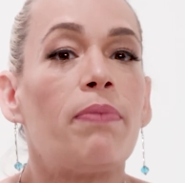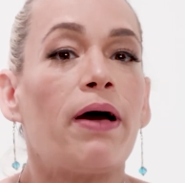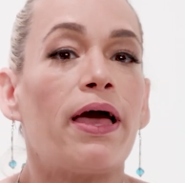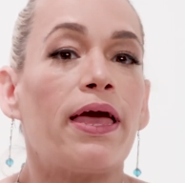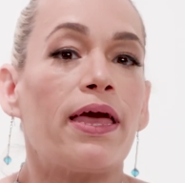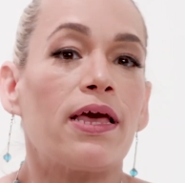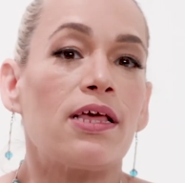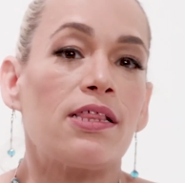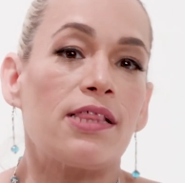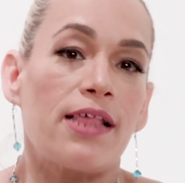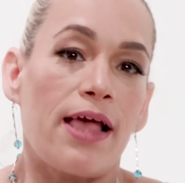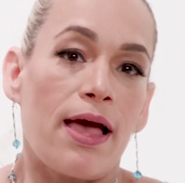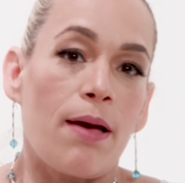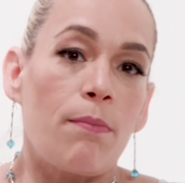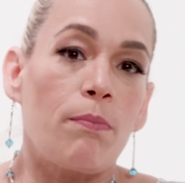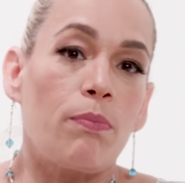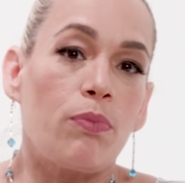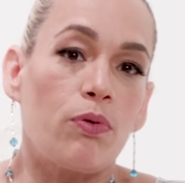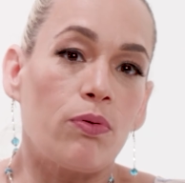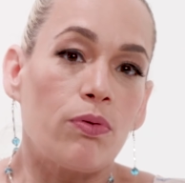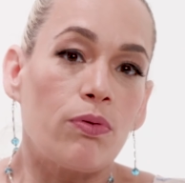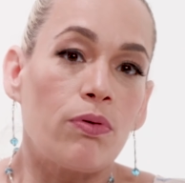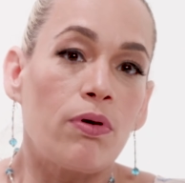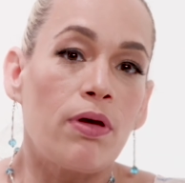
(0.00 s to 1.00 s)
by
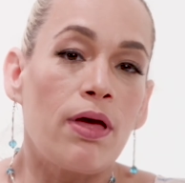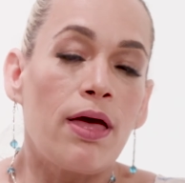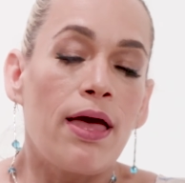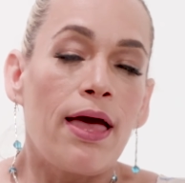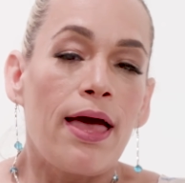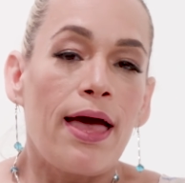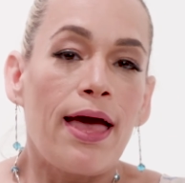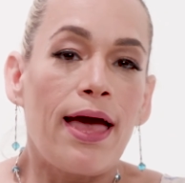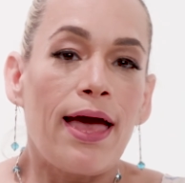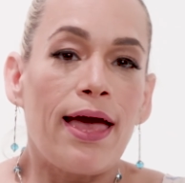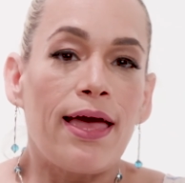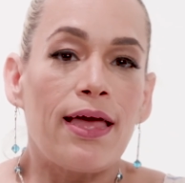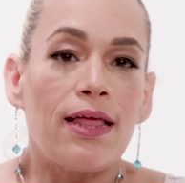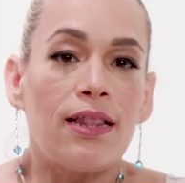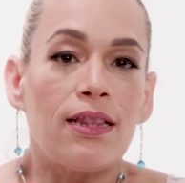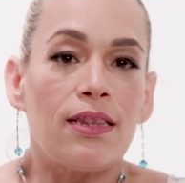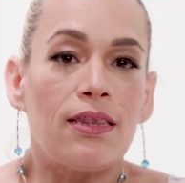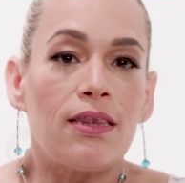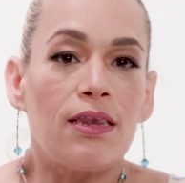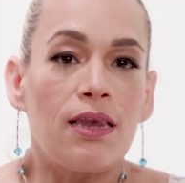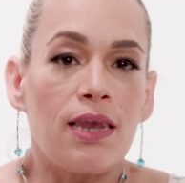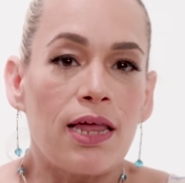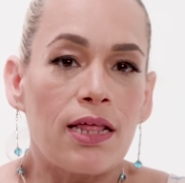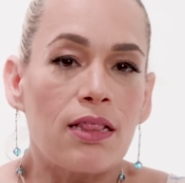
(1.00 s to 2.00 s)
example
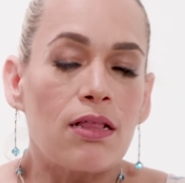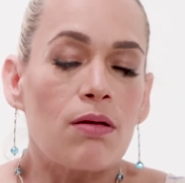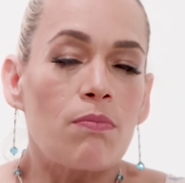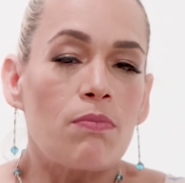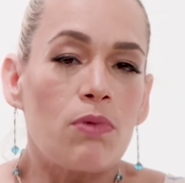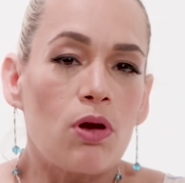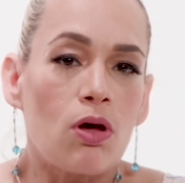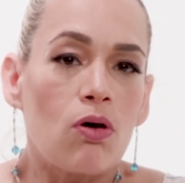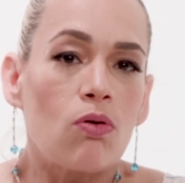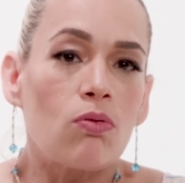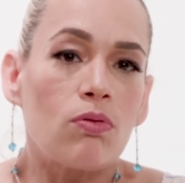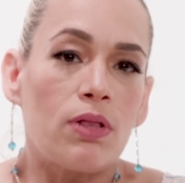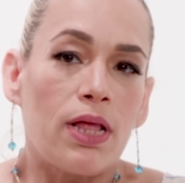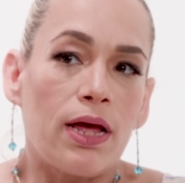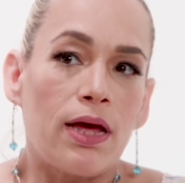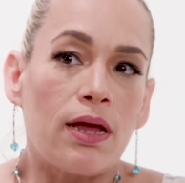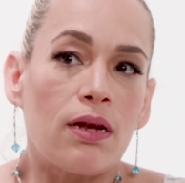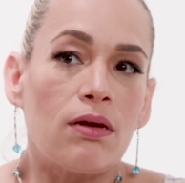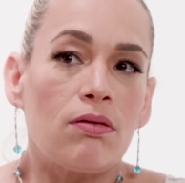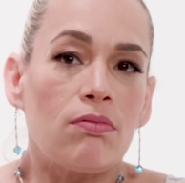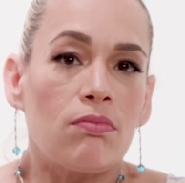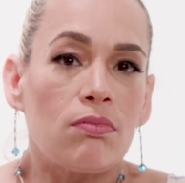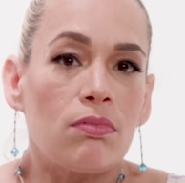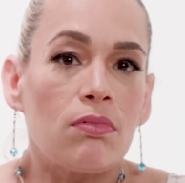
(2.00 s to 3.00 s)
and let them know
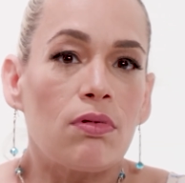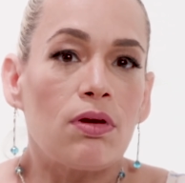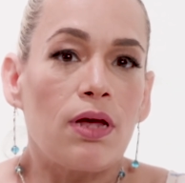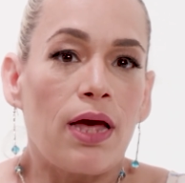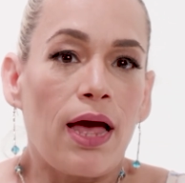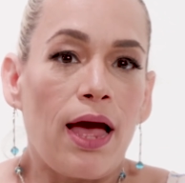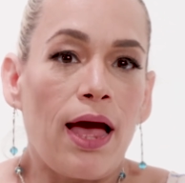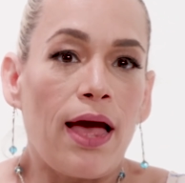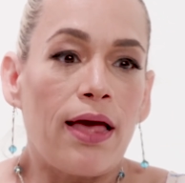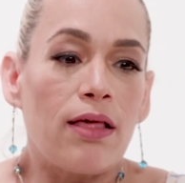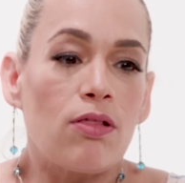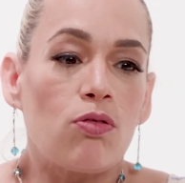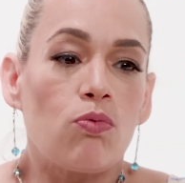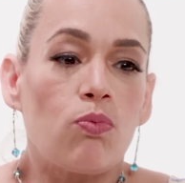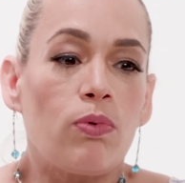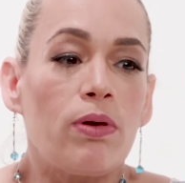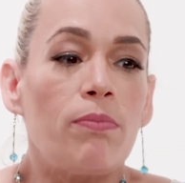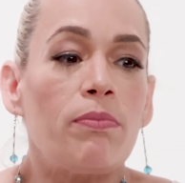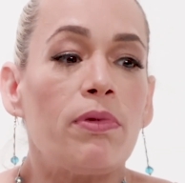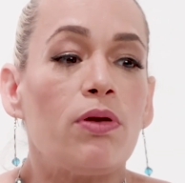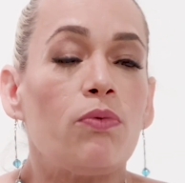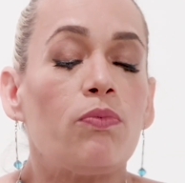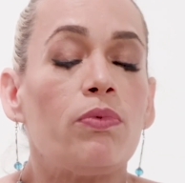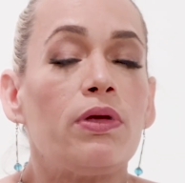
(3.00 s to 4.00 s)
that as
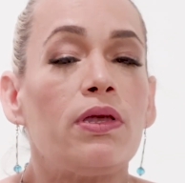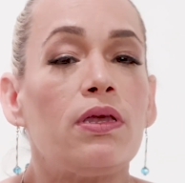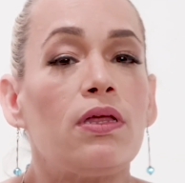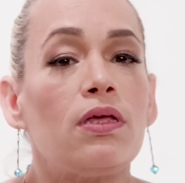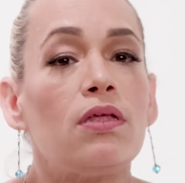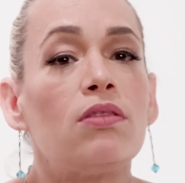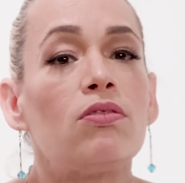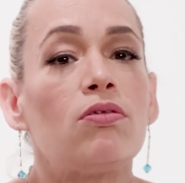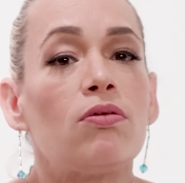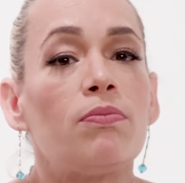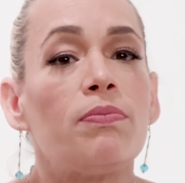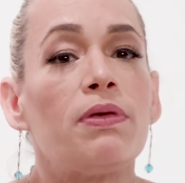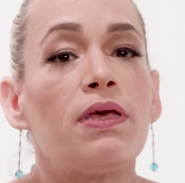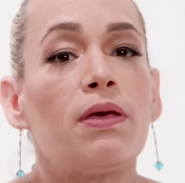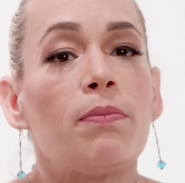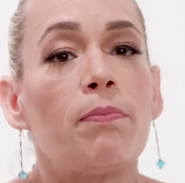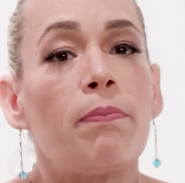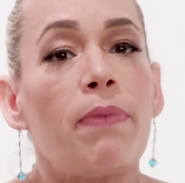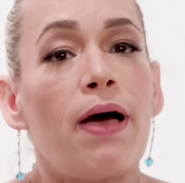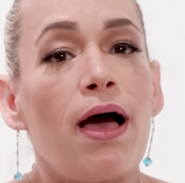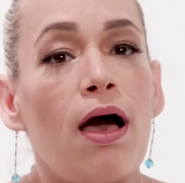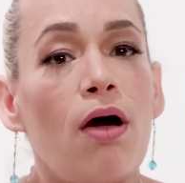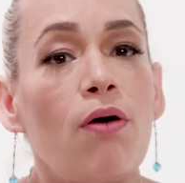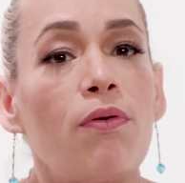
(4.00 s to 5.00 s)
women, we need to be
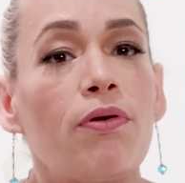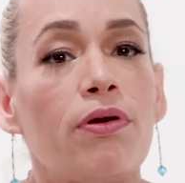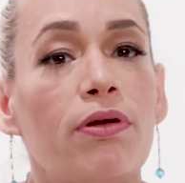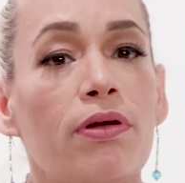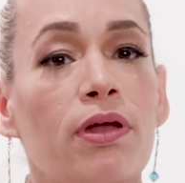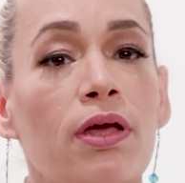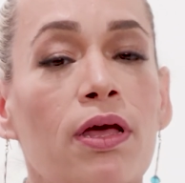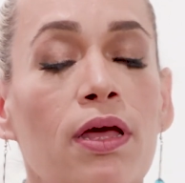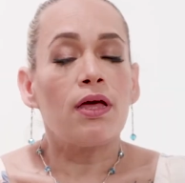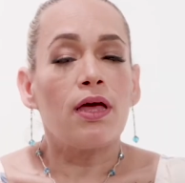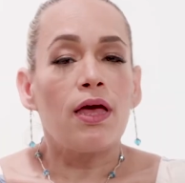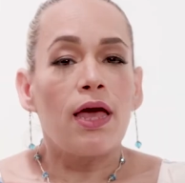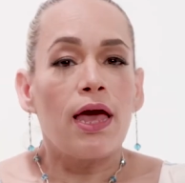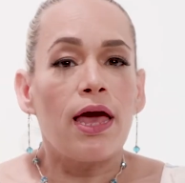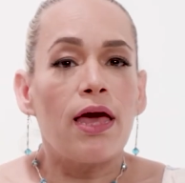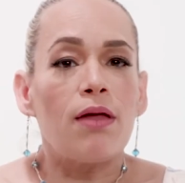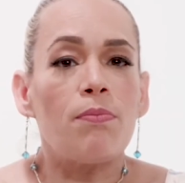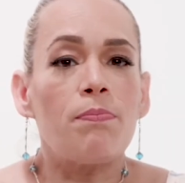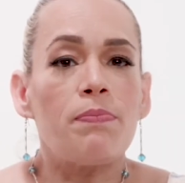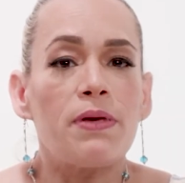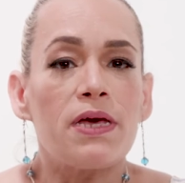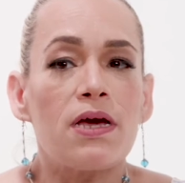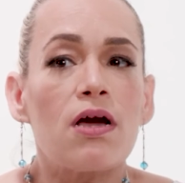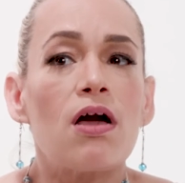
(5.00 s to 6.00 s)
empowered.
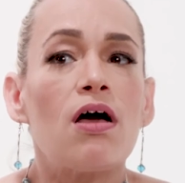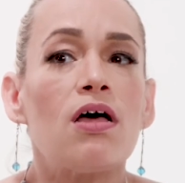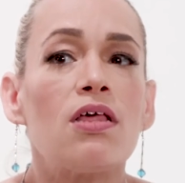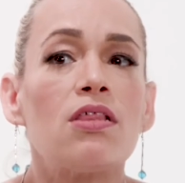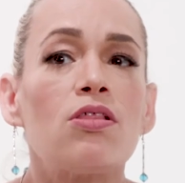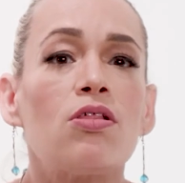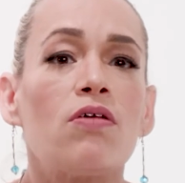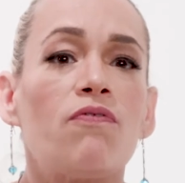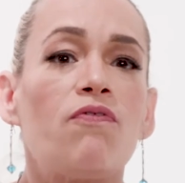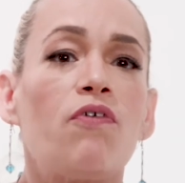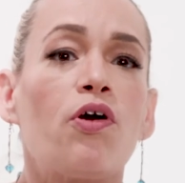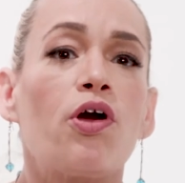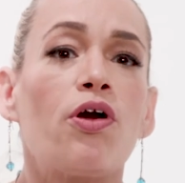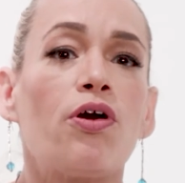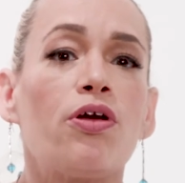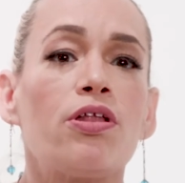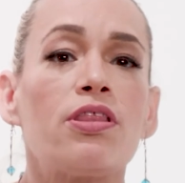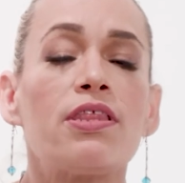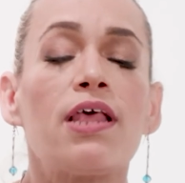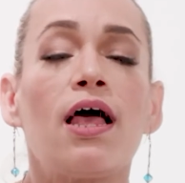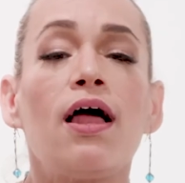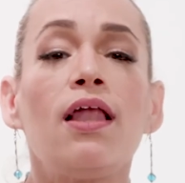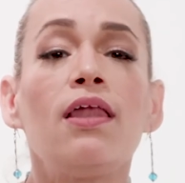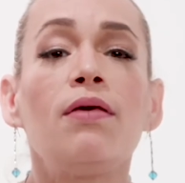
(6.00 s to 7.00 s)
And because of her
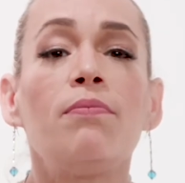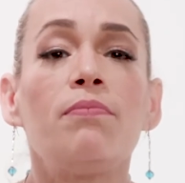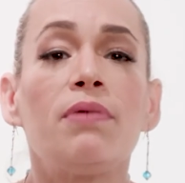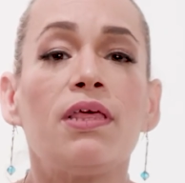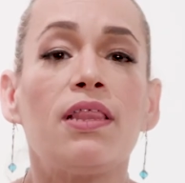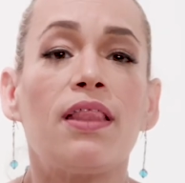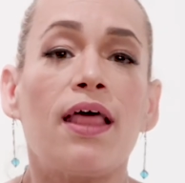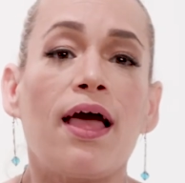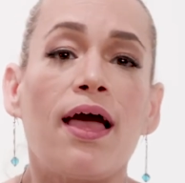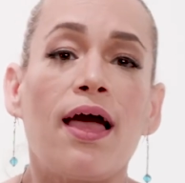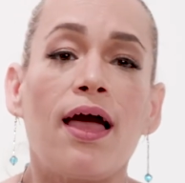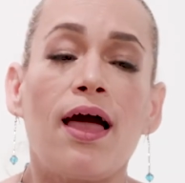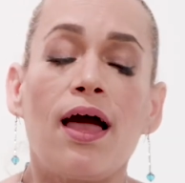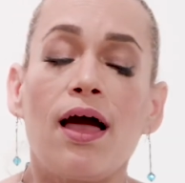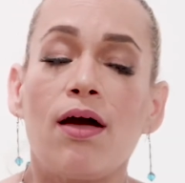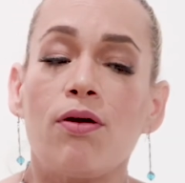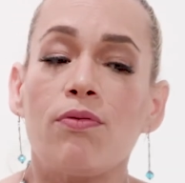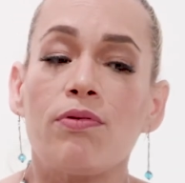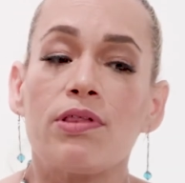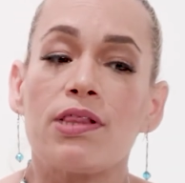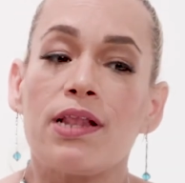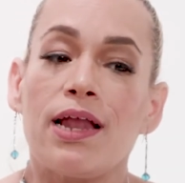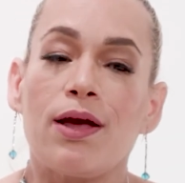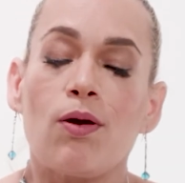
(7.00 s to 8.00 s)
telling me that, I
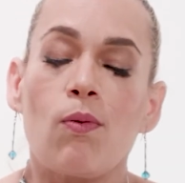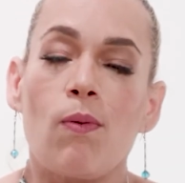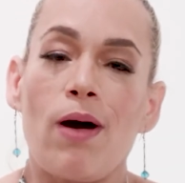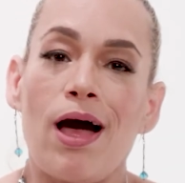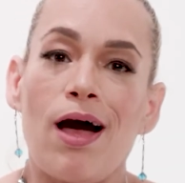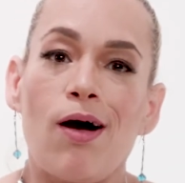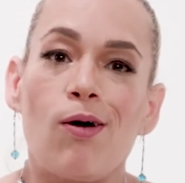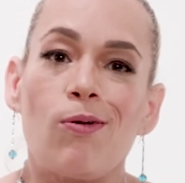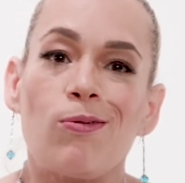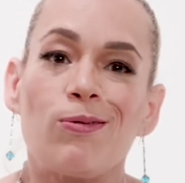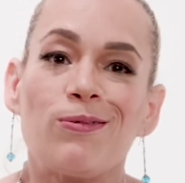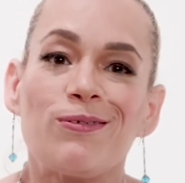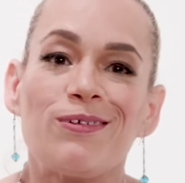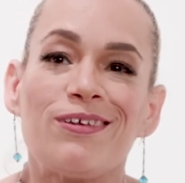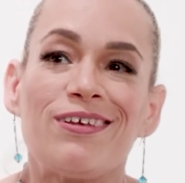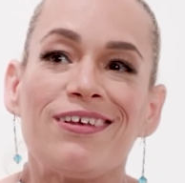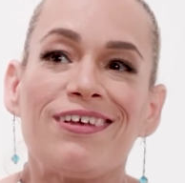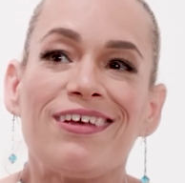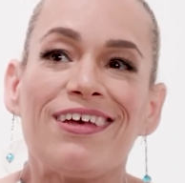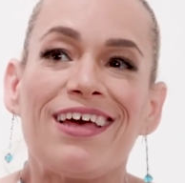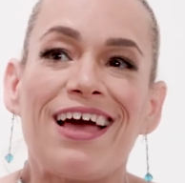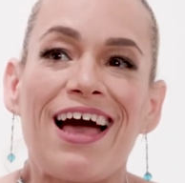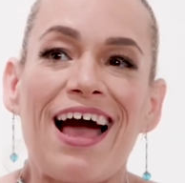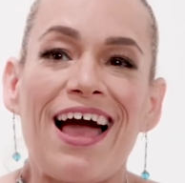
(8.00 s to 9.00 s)
was like, wow,
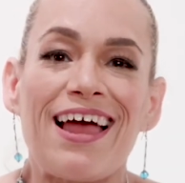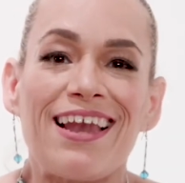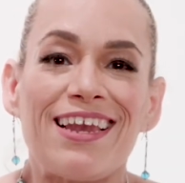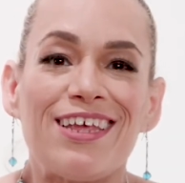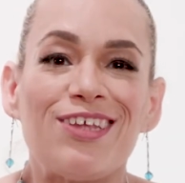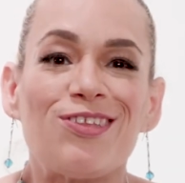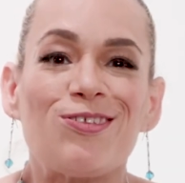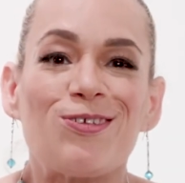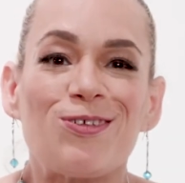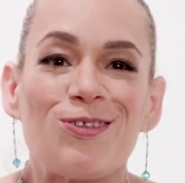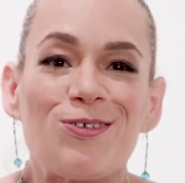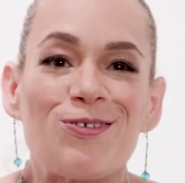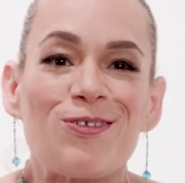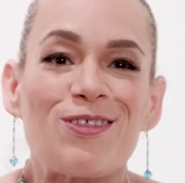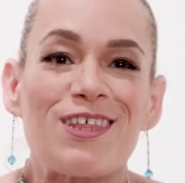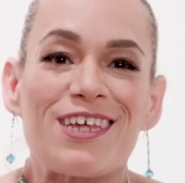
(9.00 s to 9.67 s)
I need to do